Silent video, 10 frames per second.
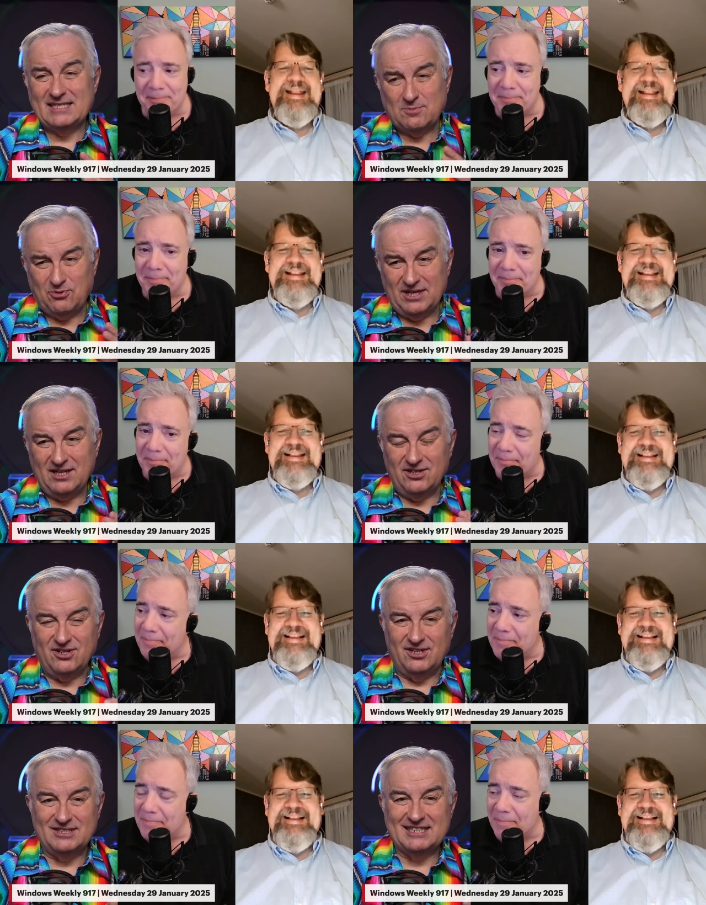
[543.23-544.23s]
Speaker 1: that's pretty clear
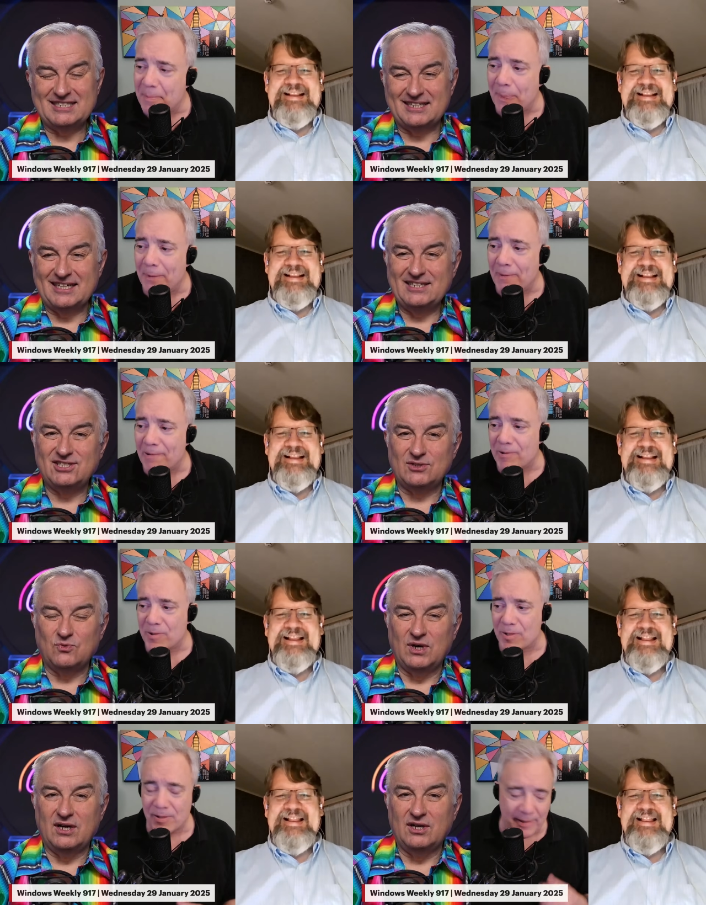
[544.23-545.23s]
called distillation,
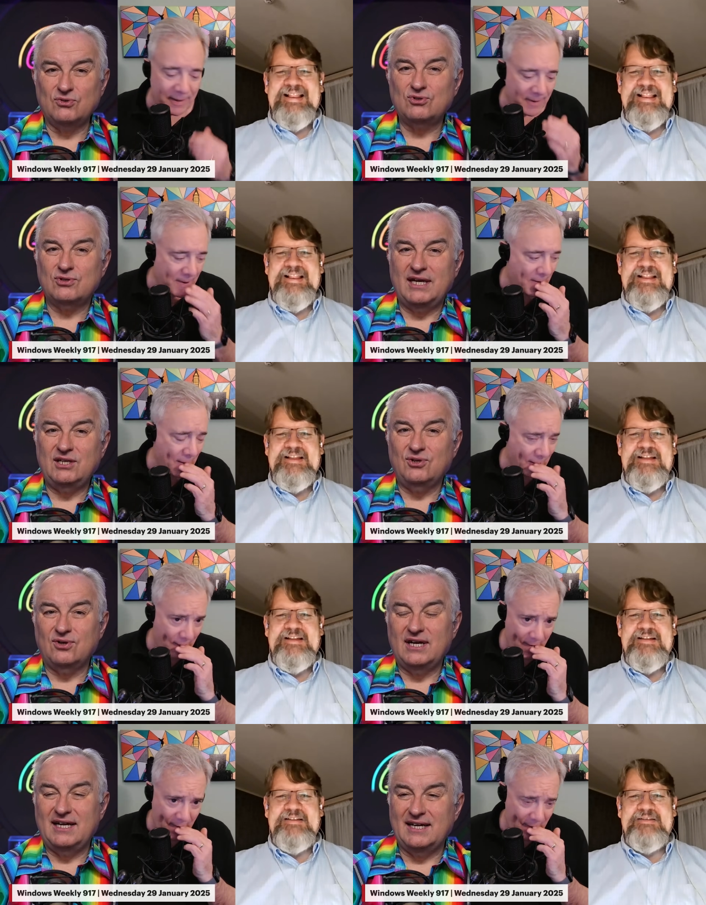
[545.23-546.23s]
where yeah. you train your
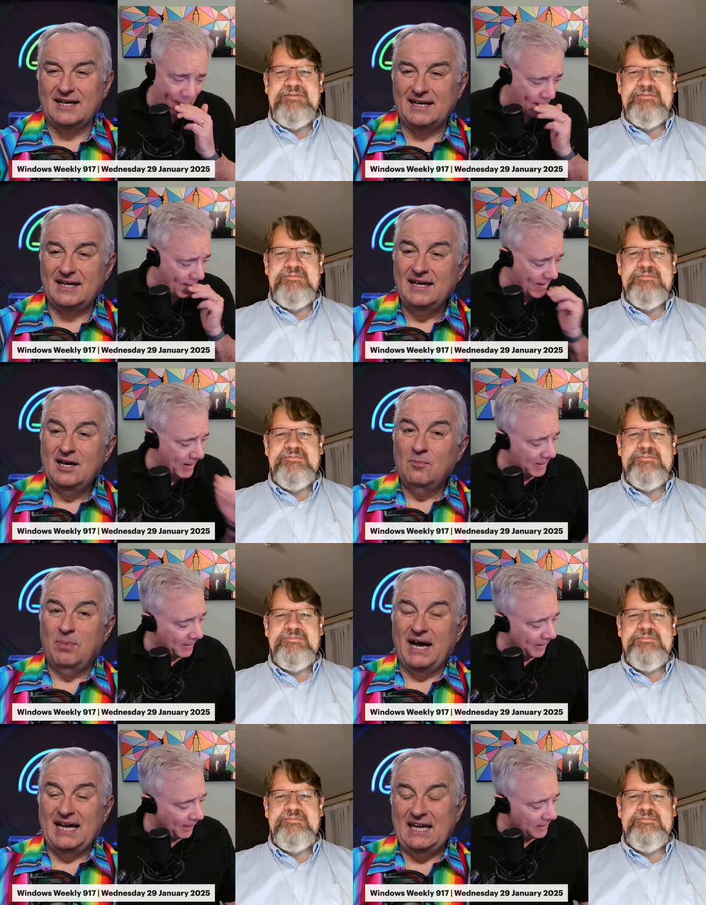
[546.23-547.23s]
AI
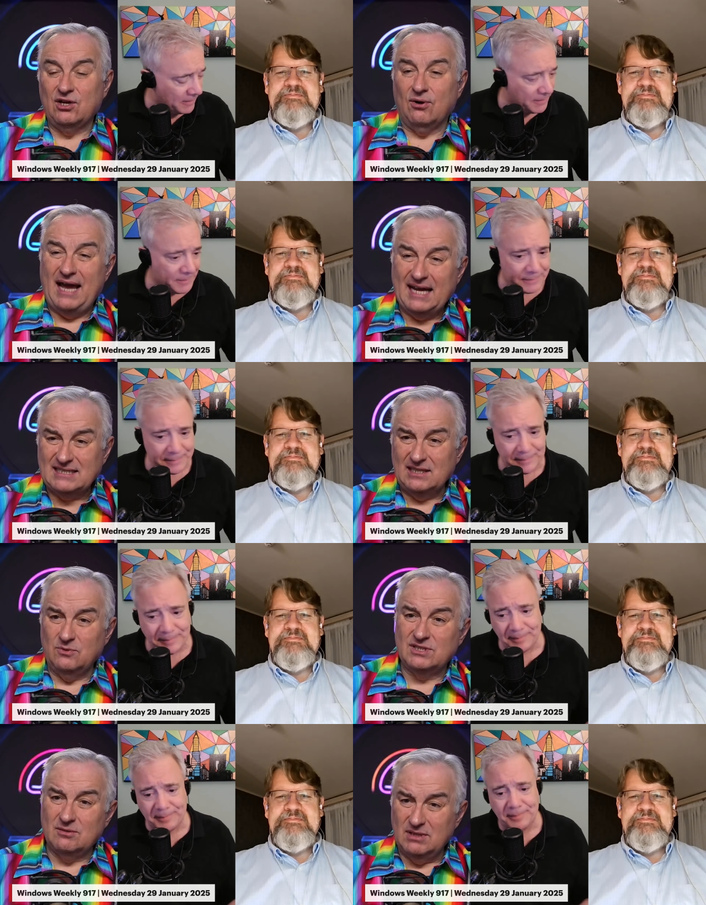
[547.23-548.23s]
by interacting with
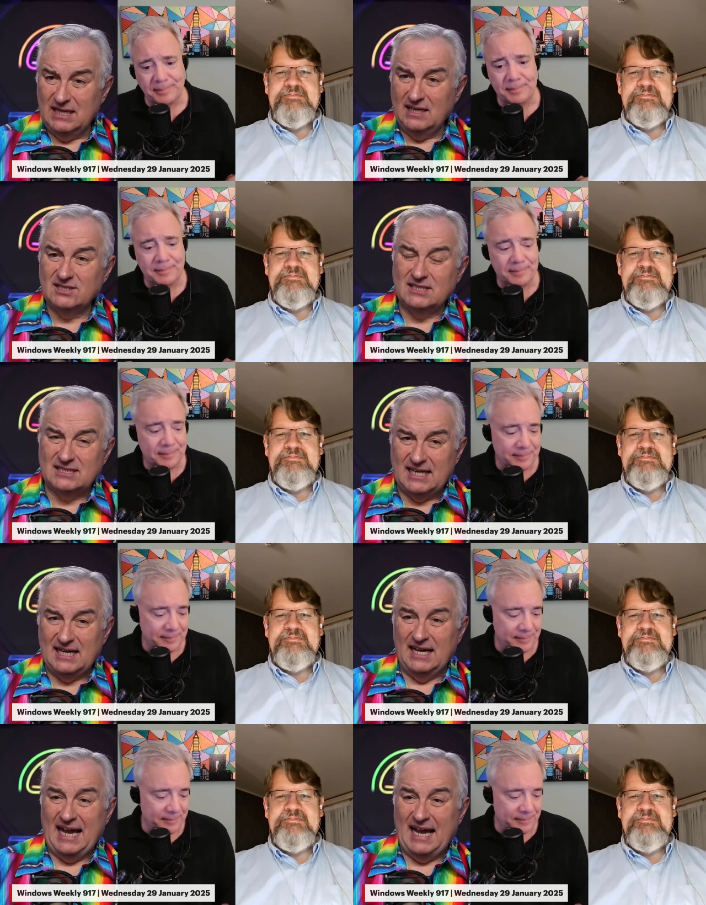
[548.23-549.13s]
somebody else's AI,